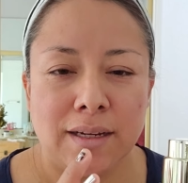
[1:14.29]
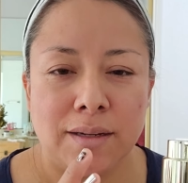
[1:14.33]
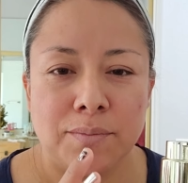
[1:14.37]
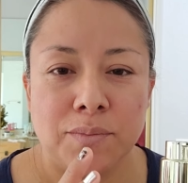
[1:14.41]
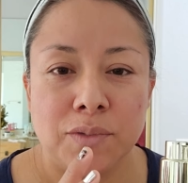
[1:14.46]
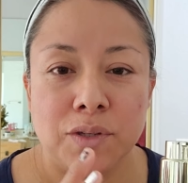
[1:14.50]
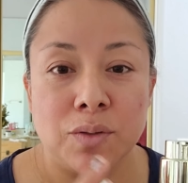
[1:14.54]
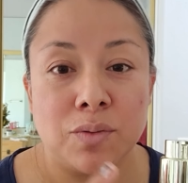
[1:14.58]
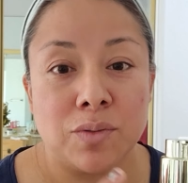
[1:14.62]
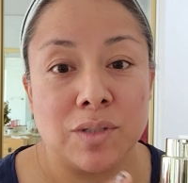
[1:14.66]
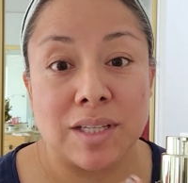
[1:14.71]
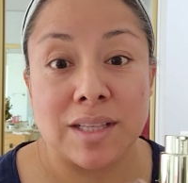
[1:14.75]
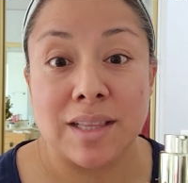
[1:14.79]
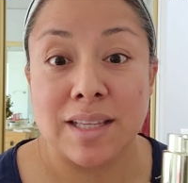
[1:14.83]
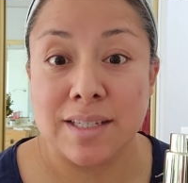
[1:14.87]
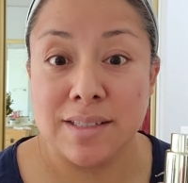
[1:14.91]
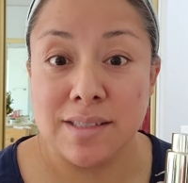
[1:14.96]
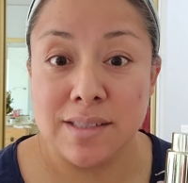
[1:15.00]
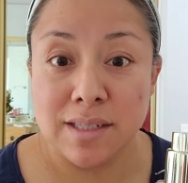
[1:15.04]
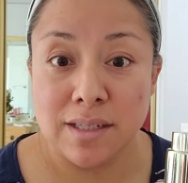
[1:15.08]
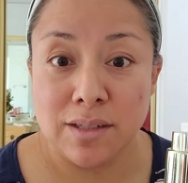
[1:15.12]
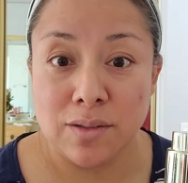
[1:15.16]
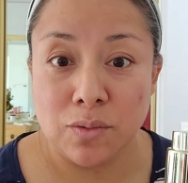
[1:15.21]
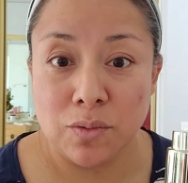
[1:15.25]
use
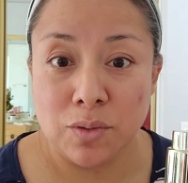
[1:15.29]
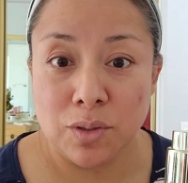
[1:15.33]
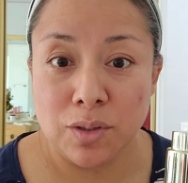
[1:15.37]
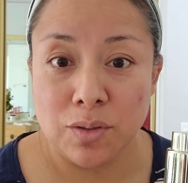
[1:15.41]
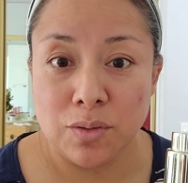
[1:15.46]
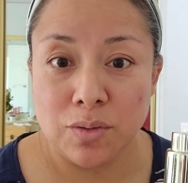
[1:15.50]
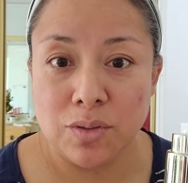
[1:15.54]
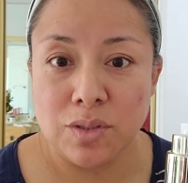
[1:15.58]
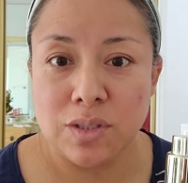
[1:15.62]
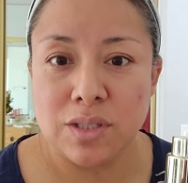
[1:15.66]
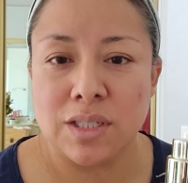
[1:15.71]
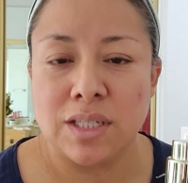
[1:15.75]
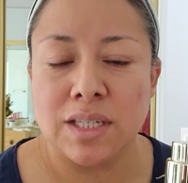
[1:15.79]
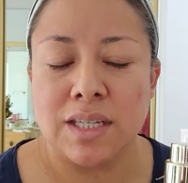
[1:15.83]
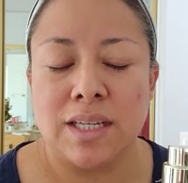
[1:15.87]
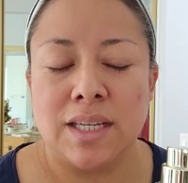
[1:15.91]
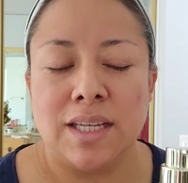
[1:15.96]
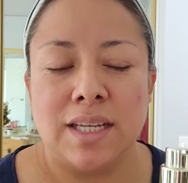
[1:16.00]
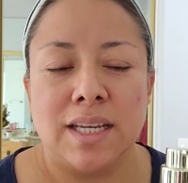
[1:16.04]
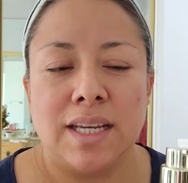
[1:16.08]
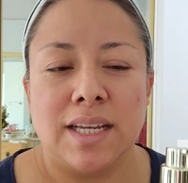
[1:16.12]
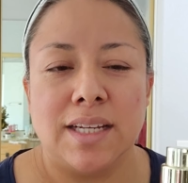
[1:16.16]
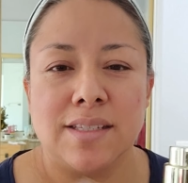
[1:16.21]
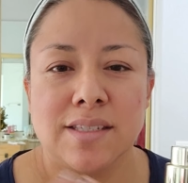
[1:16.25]
cleansing oils
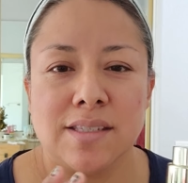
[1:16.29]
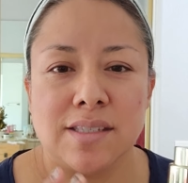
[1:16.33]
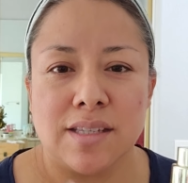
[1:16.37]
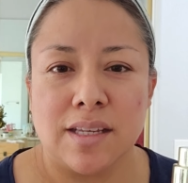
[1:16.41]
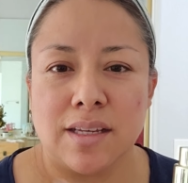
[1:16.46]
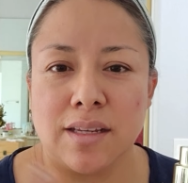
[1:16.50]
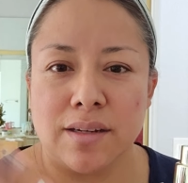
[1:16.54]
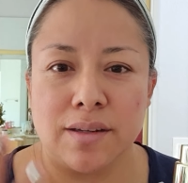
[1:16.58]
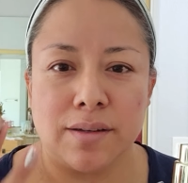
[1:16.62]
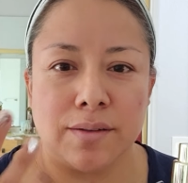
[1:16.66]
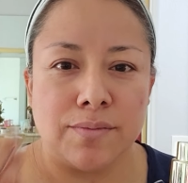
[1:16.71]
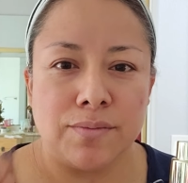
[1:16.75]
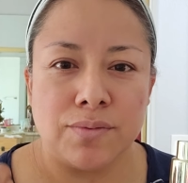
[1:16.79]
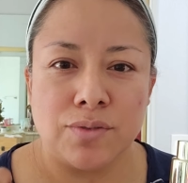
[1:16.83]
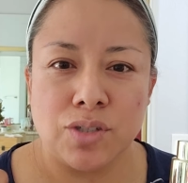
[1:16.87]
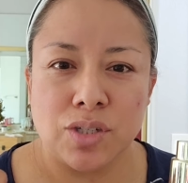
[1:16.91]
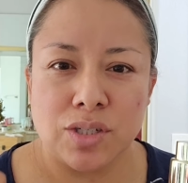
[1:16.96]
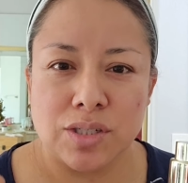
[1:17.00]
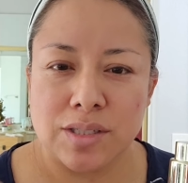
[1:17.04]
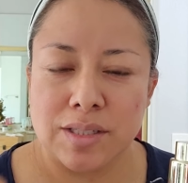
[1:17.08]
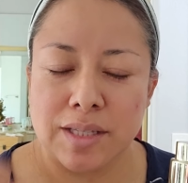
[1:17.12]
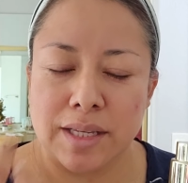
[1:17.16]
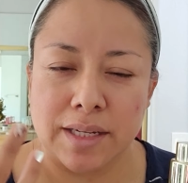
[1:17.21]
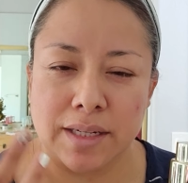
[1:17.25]
instead of
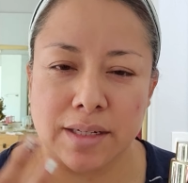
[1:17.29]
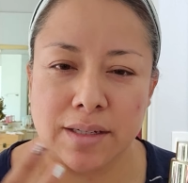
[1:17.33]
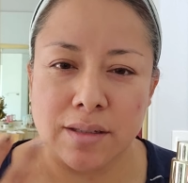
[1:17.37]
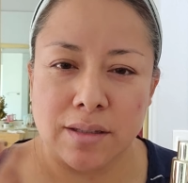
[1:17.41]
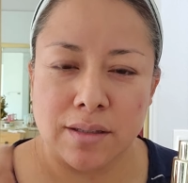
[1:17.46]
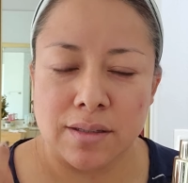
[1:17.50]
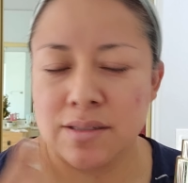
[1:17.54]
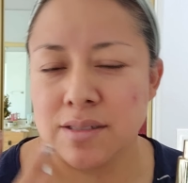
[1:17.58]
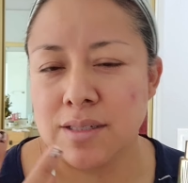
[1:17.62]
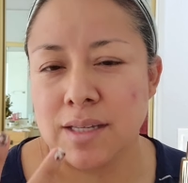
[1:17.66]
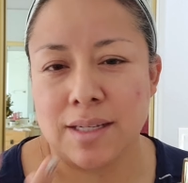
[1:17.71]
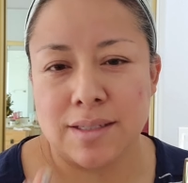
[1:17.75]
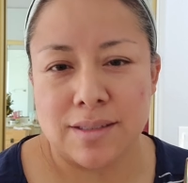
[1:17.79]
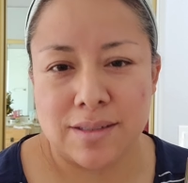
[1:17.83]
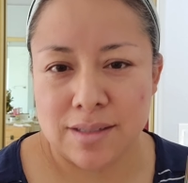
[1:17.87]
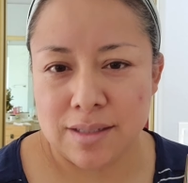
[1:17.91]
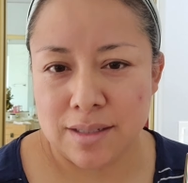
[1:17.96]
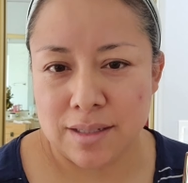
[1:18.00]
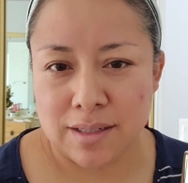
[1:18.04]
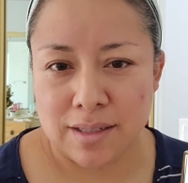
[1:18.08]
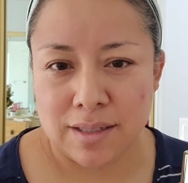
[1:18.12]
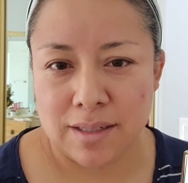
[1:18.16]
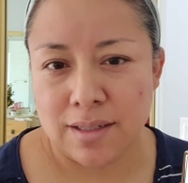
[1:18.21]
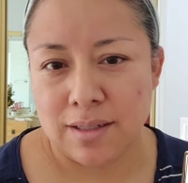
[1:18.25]
just like the
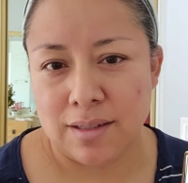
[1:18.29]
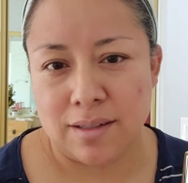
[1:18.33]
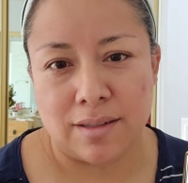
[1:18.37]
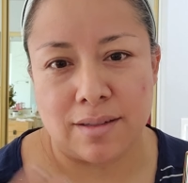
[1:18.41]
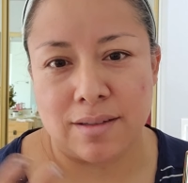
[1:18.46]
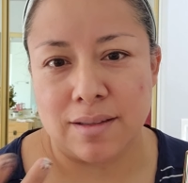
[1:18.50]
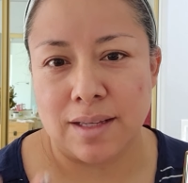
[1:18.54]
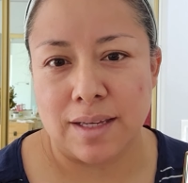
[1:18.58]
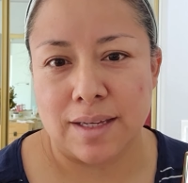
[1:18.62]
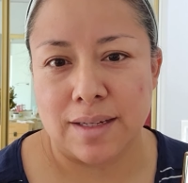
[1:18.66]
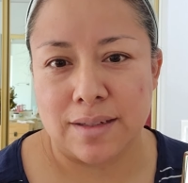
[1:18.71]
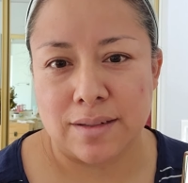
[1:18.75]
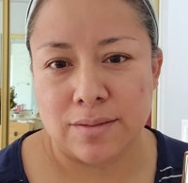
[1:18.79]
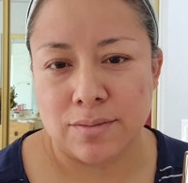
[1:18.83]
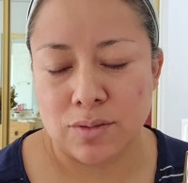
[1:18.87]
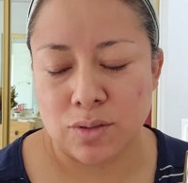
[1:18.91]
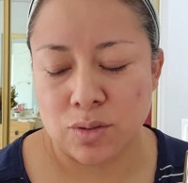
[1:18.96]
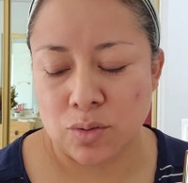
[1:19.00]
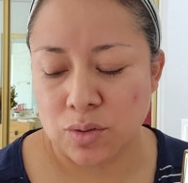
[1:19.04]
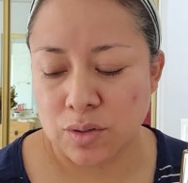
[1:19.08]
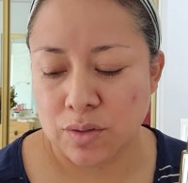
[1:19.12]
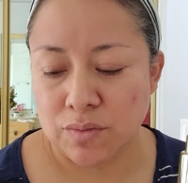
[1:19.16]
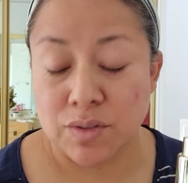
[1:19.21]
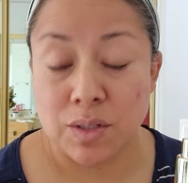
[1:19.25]
sudsy, like
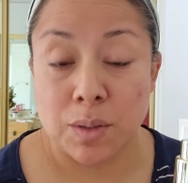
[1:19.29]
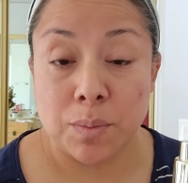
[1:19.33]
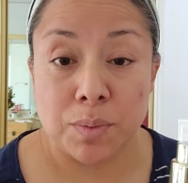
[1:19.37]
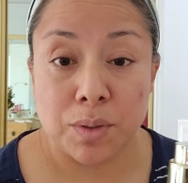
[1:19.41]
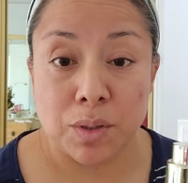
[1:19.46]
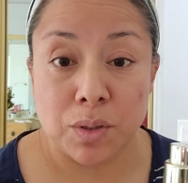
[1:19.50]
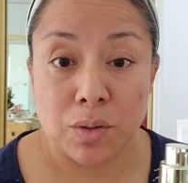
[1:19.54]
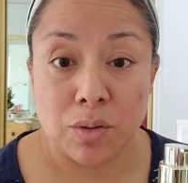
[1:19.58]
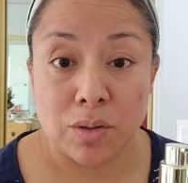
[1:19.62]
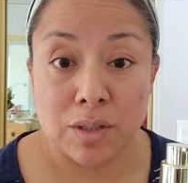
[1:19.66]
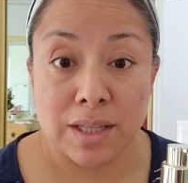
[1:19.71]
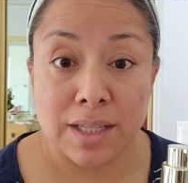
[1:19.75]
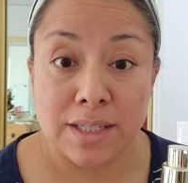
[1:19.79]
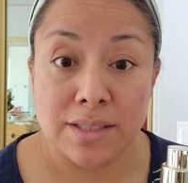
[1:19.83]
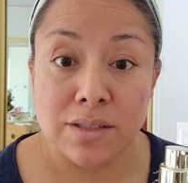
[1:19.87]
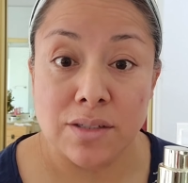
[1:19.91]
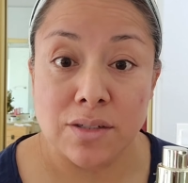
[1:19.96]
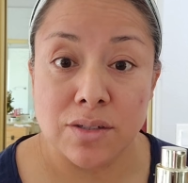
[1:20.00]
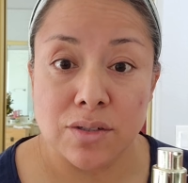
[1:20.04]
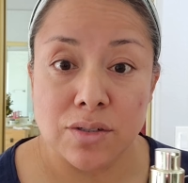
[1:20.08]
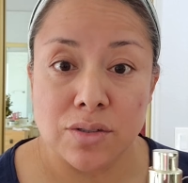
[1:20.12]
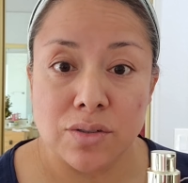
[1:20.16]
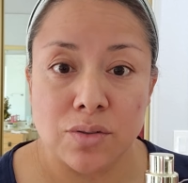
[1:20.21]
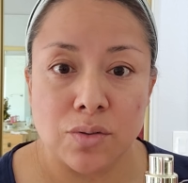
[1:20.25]
sort of typical
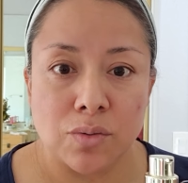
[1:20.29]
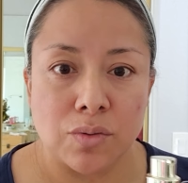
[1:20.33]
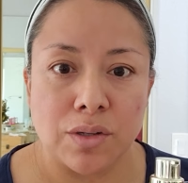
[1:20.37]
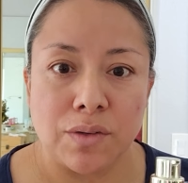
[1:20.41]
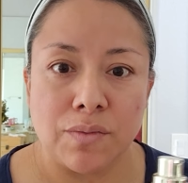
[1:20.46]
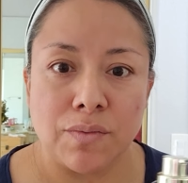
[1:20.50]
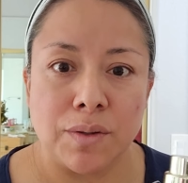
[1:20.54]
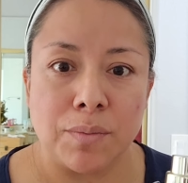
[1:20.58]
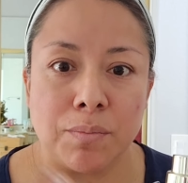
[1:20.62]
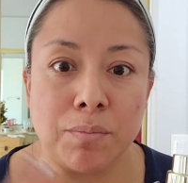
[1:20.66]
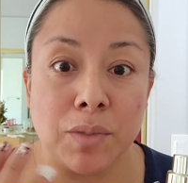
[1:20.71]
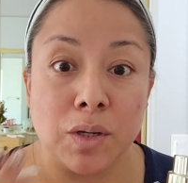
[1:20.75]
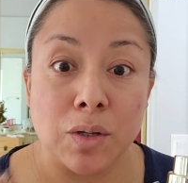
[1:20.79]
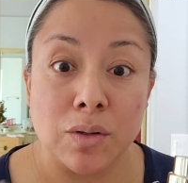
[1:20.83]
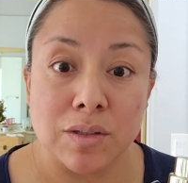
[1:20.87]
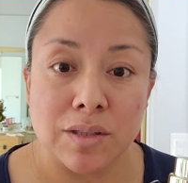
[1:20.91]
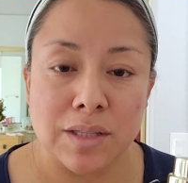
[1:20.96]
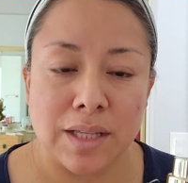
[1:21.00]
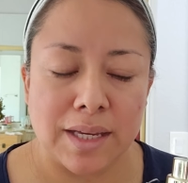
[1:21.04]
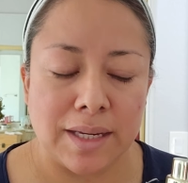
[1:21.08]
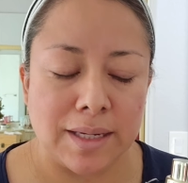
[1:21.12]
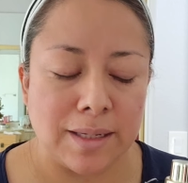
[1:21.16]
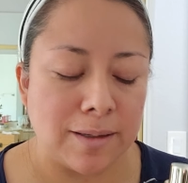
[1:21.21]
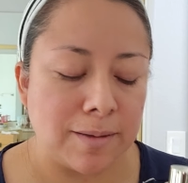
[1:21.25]
cleansers or even
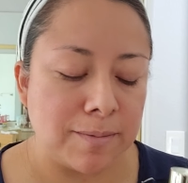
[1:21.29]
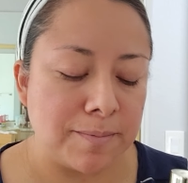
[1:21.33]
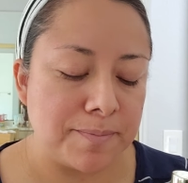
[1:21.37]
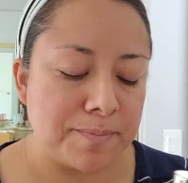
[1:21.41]
milk-like.